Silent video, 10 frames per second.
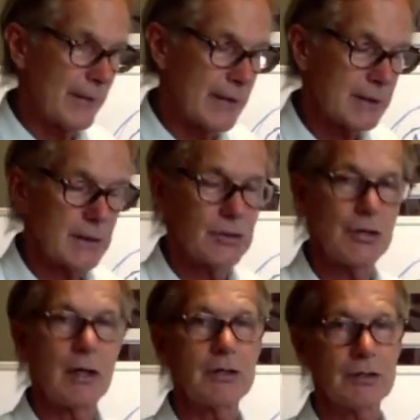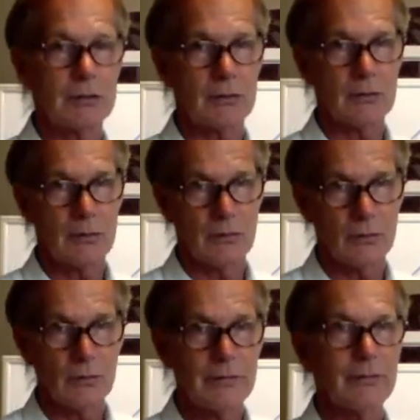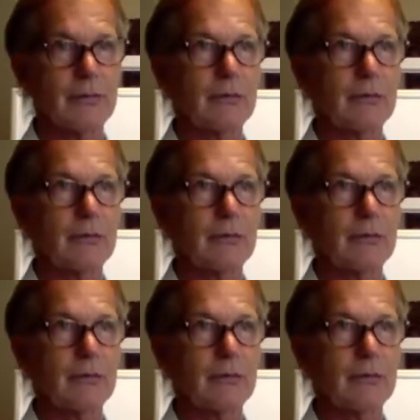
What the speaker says: In conjunction with